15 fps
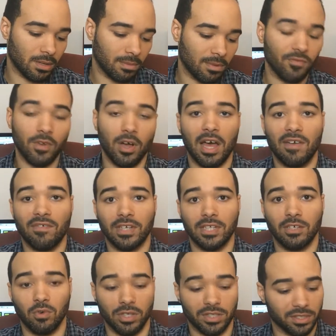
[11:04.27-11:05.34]
If y'all have any
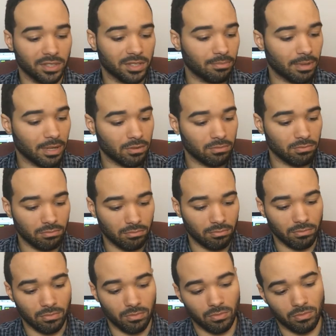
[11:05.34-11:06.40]
questions about,
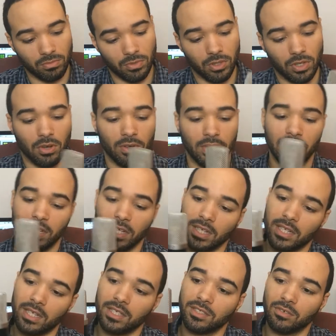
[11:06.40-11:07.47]
you know, any of
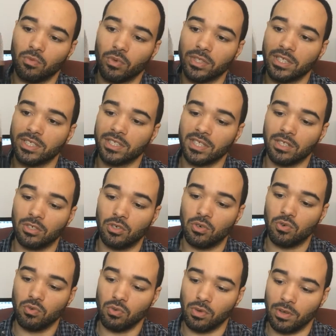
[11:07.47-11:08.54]
this or what this can
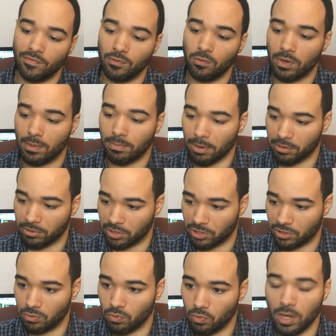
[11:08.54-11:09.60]
do, if you want to purchase
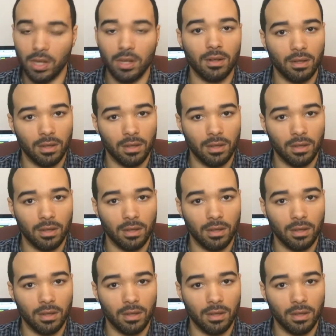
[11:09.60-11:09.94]
you one,